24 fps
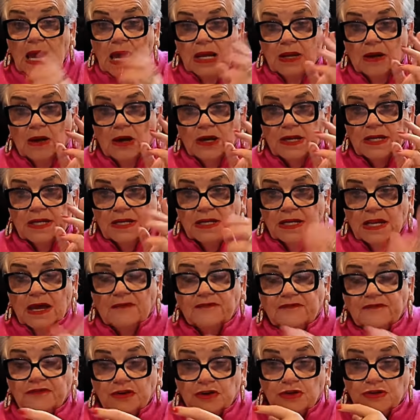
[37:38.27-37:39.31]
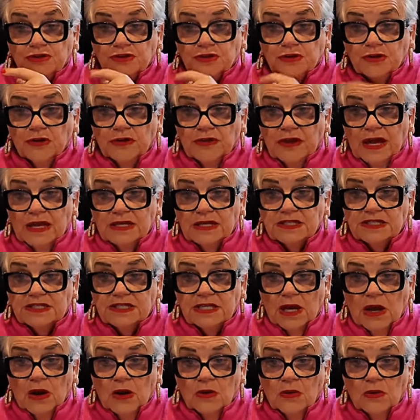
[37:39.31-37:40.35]
and I'd love you to do that.
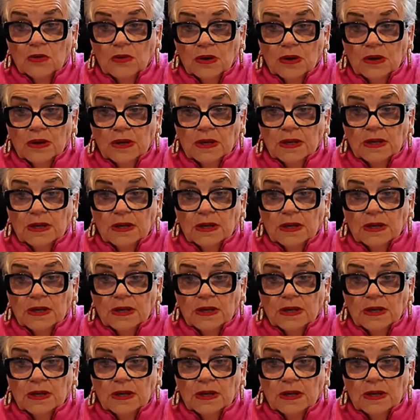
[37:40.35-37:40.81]
So